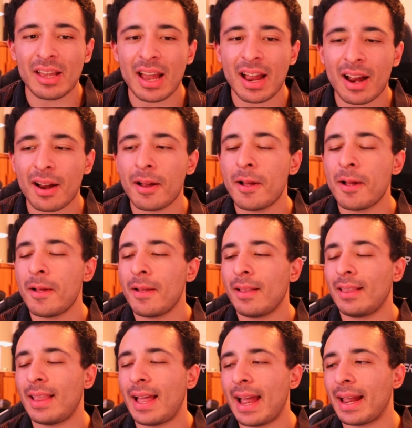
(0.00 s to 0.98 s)
there
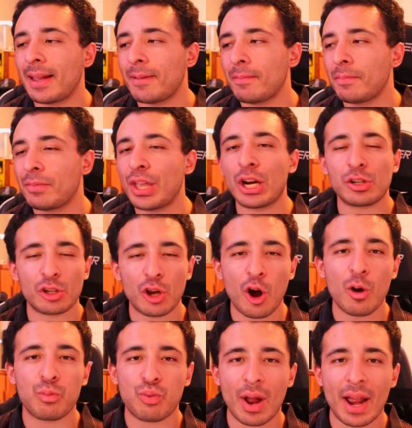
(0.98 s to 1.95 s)
like there's
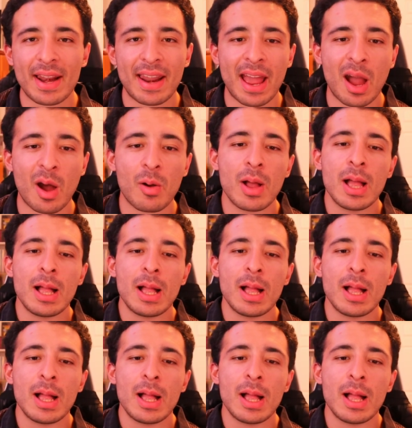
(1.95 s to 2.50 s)
hope right now